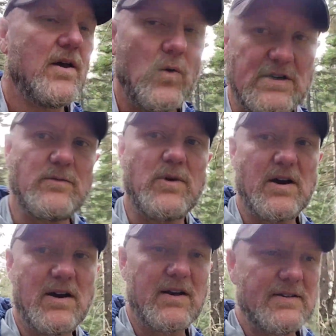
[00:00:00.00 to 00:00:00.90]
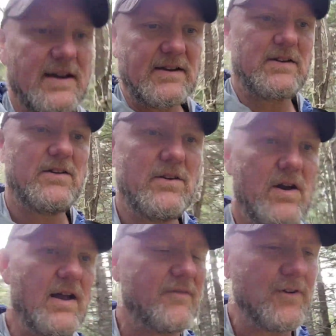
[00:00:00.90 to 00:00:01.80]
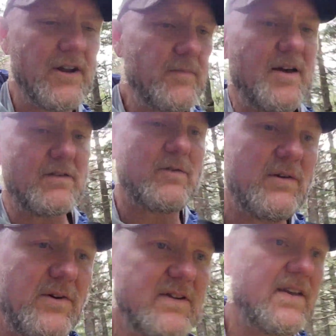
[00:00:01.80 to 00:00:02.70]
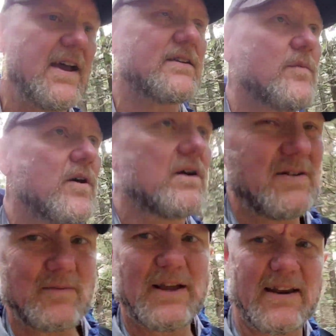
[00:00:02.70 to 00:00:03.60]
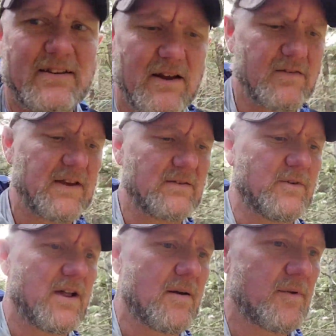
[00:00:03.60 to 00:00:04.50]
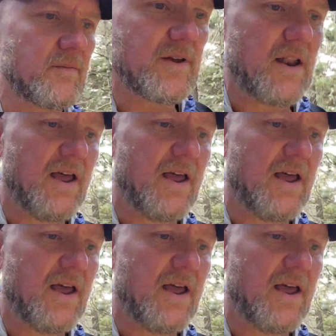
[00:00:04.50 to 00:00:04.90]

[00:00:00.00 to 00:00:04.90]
which could work because I feel good about the 21 slack tomorrow. It's gonna be kind of tough. It's got some climbing,